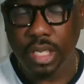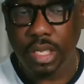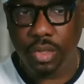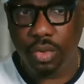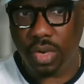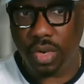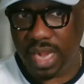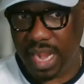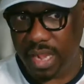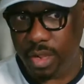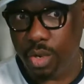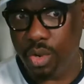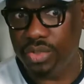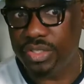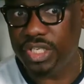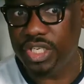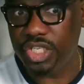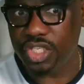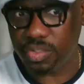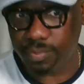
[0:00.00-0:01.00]
You can
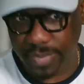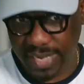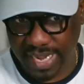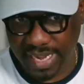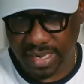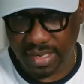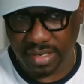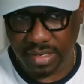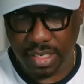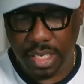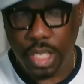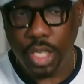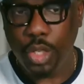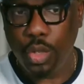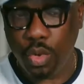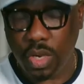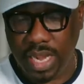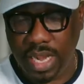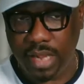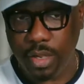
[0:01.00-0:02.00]
notice pain.
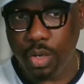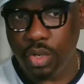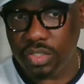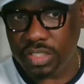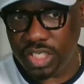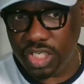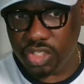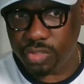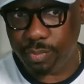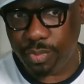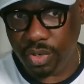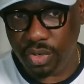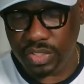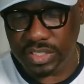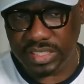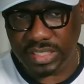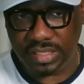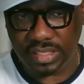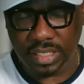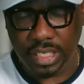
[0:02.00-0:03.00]
You can notice
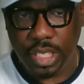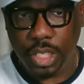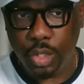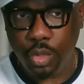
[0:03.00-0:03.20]
bloating.